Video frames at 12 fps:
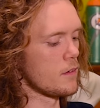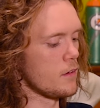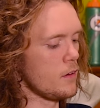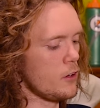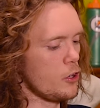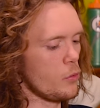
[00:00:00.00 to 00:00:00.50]

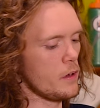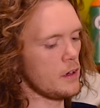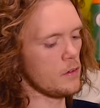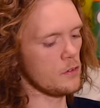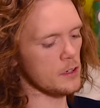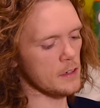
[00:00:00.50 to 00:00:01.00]
Oh,
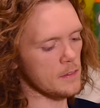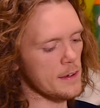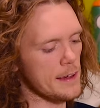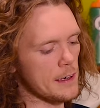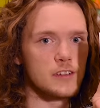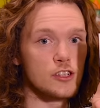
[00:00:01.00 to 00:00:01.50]
wow, look at
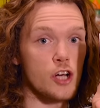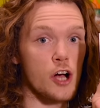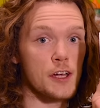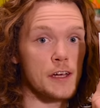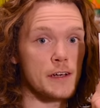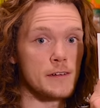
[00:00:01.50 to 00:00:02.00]
that.
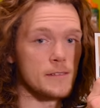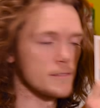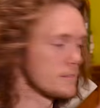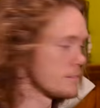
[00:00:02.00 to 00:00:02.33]
Shocking.